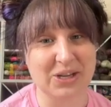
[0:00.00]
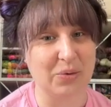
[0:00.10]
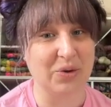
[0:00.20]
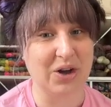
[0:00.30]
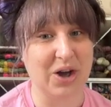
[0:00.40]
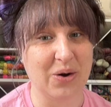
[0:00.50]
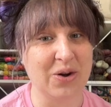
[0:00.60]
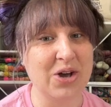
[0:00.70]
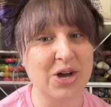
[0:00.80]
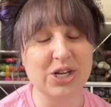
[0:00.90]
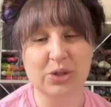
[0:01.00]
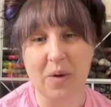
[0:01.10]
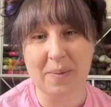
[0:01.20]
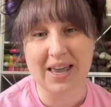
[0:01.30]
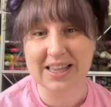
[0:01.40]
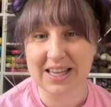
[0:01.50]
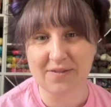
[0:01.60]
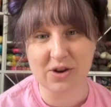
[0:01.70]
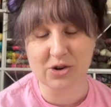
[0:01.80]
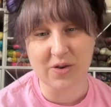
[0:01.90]
You will go swimming and
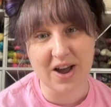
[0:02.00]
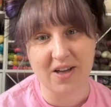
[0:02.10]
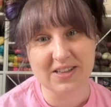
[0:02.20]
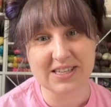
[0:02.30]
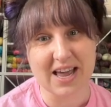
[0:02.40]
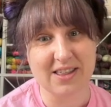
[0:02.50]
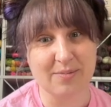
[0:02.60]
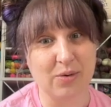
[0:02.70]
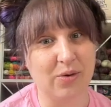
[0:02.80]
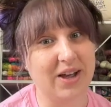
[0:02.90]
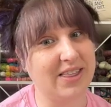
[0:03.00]
leave your drink on the side of the pool,